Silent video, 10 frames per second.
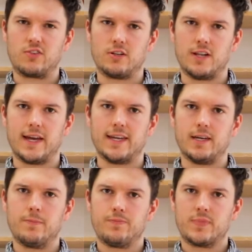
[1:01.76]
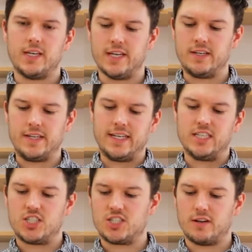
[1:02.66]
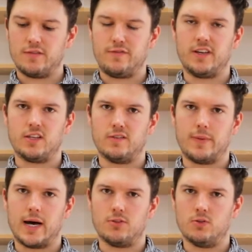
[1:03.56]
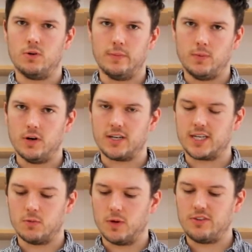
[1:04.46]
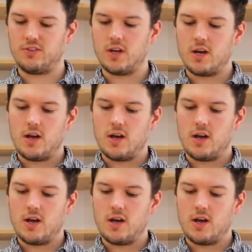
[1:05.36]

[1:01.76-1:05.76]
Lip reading: clay in each 1/5 of a pound that we'll be working with.